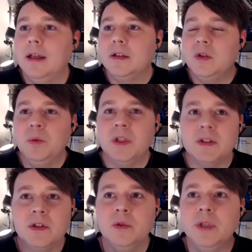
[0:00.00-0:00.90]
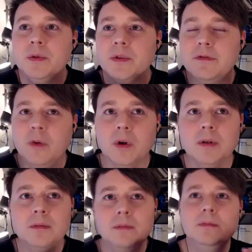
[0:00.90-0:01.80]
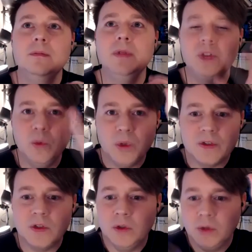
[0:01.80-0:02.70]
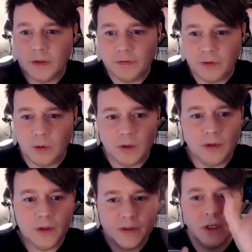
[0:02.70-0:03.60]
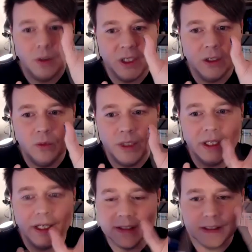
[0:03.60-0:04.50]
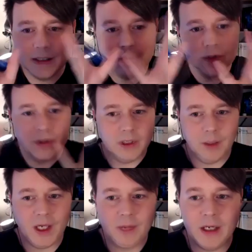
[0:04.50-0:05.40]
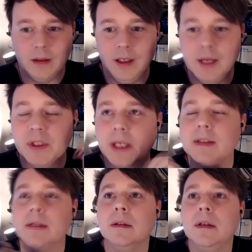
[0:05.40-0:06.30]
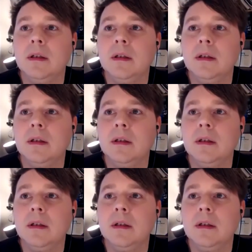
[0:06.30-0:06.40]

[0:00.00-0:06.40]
Two plus two equals four. The two plus two and the four, those can all be co-realized because again, we're just looking at mathematical objects.